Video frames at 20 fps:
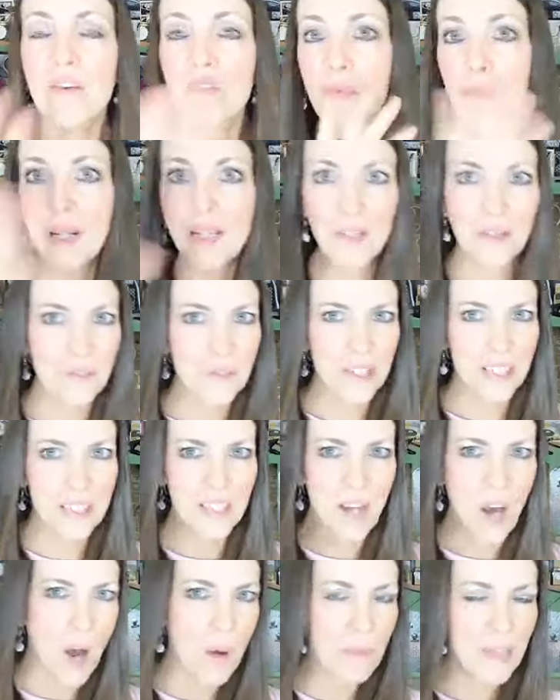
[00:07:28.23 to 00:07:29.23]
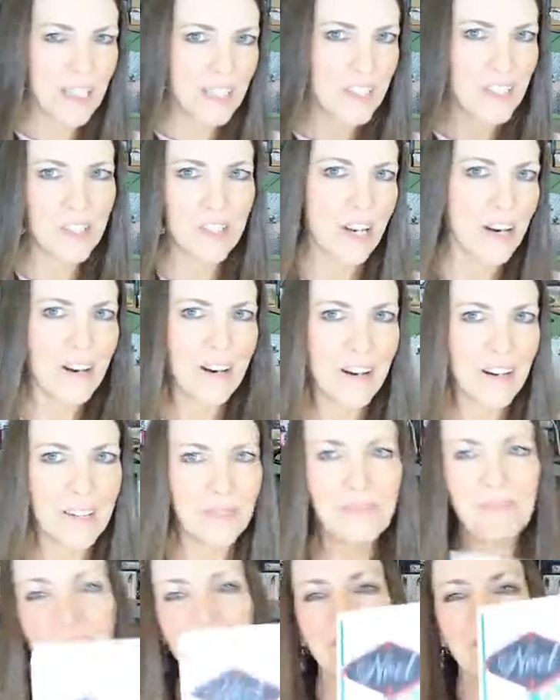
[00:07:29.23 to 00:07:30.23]
Everybody, don't forget to comment and share
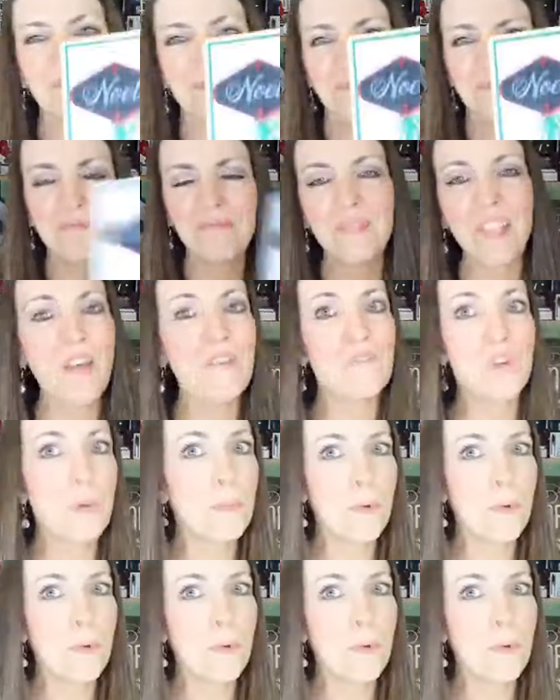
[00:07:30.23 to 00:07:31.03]
for